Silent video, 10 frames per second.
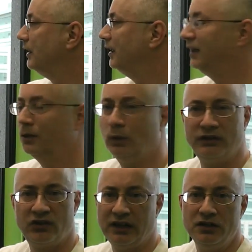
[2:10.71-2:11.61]

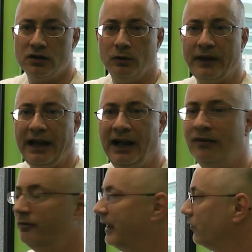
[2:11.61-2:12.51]
what skin tone they
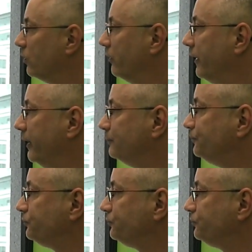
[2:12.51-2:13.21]
have, that sort of thing.